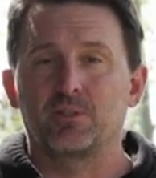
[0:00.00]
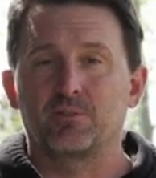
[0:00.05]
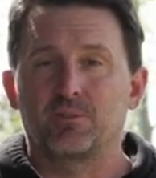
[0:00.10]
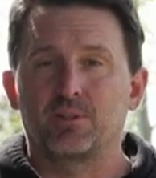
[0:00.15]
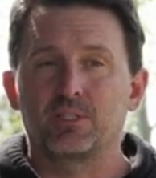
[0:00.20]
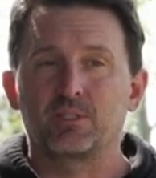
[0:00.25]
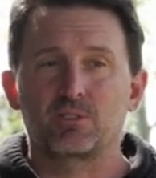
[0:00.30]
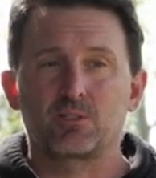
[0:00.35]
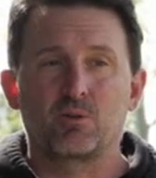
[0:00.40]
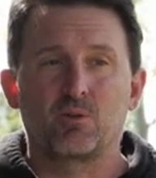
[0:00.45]
If
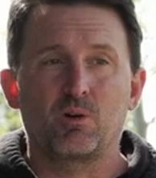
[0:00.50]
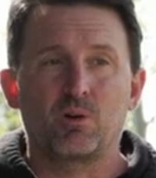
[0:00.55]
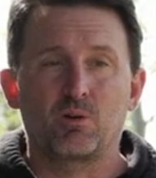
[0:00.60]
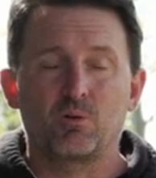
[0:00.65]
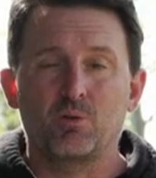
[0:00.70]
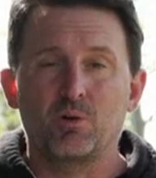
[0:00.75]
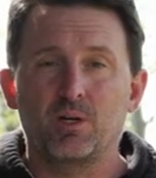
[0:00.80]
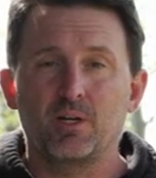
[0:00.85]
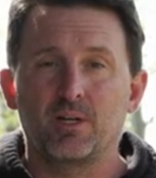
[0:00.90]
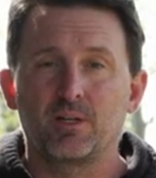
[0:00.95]
things go
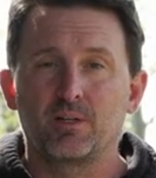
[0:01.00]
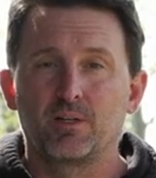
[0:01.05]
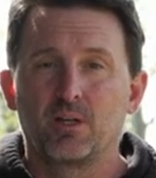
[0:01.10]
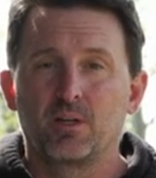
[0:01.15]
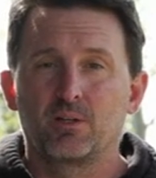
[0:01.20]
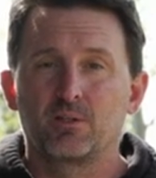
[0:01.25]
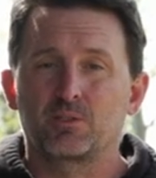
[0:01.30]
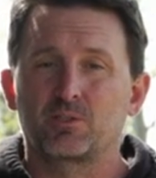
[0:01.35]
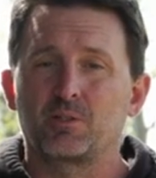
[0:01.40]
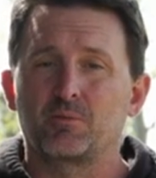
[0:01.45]
our way,
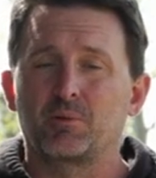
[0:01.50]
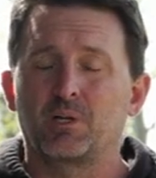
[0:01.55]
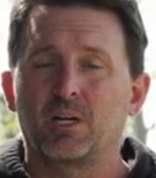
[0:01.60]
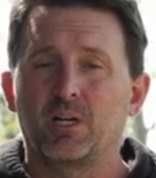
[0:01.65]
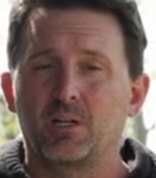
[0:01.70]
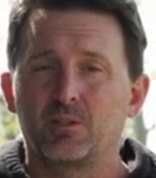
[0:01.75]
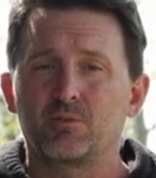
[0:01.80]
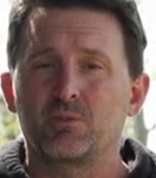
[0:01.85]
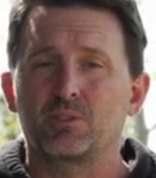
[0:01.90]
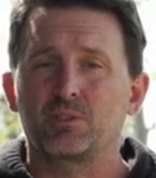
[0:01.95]
there's going to be
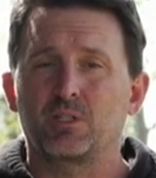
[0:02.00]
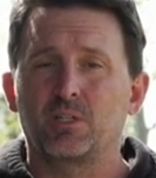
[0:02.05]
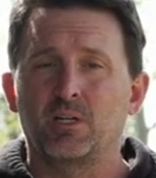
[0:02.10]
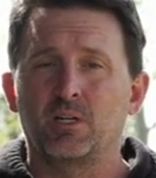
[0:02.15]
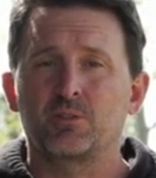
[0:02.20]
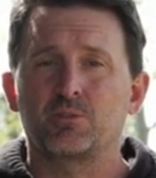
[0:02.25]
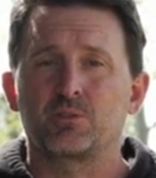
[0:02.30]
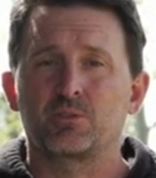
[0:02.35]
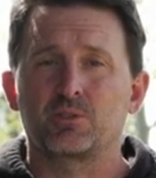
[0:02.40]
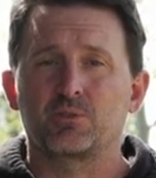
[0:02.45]
hundreds and
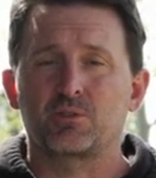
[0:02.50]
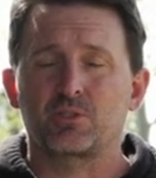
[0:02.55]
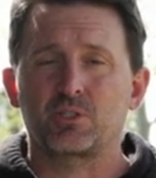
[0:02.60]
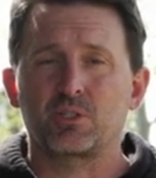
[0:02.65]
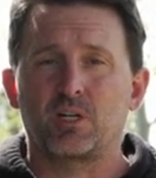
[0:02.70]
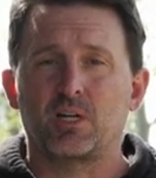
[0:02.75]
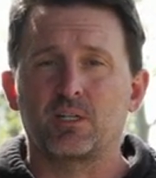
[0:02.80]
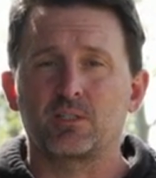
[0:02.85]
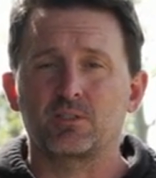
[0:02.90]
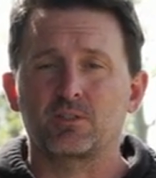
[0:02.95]
hundreds of
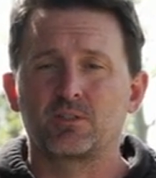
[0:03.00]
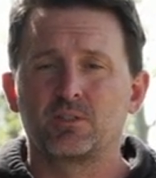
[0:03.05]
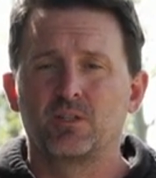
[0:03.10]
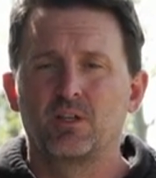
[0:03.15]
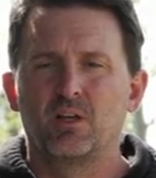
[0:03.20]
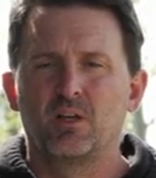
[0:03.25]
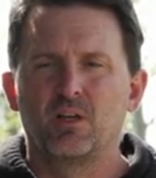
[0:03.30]
shots.